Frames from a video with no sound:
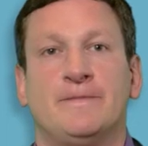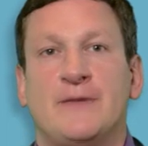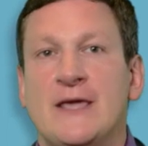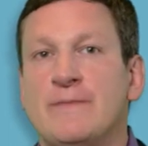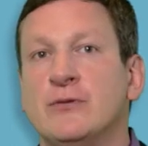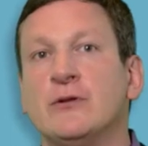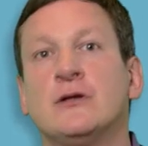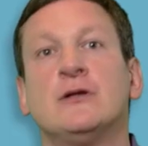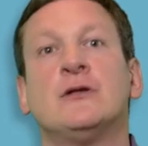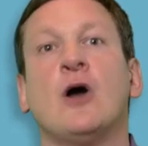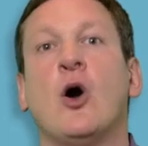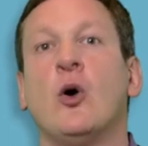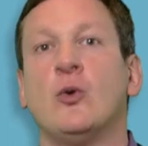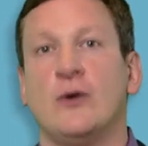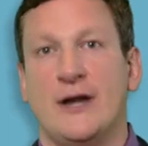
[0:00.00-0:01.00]
People
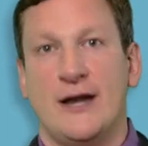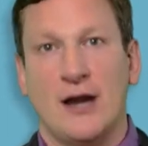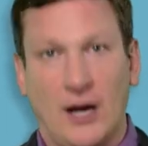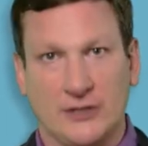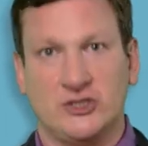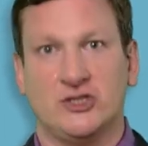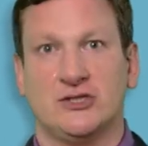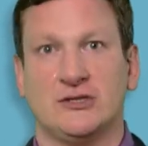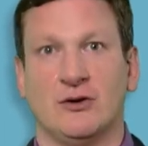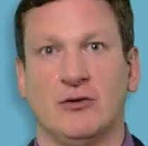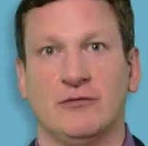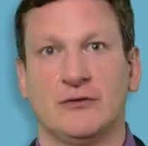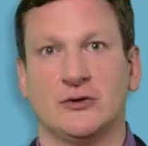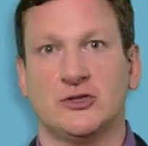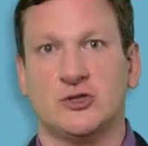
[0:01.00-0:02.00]
go nuts
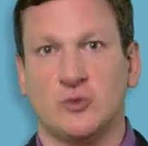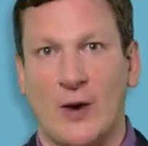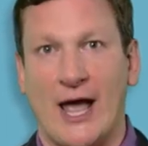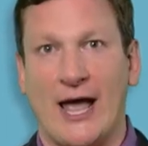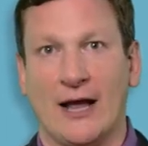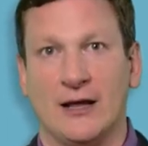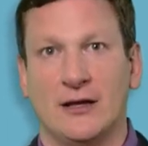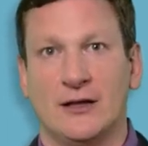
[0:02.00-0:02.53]
over swag.